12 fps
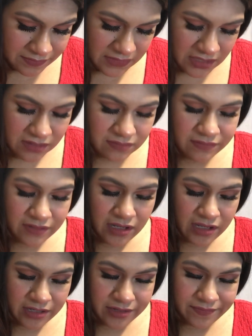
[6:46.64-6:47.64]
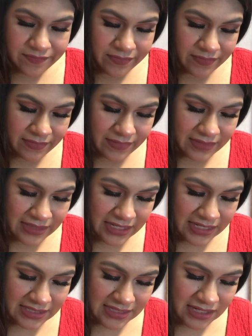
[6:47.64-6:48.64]
Oh, got it.
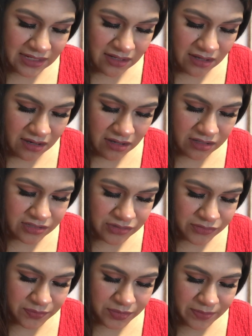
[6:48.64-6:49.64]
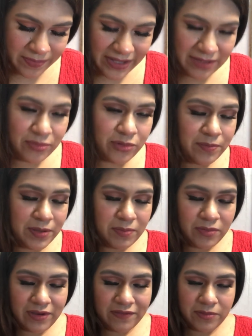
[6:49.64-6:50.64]
That's like hard to put back. Poor people
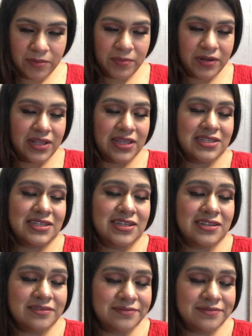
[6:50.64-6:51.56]
have to be putting these in.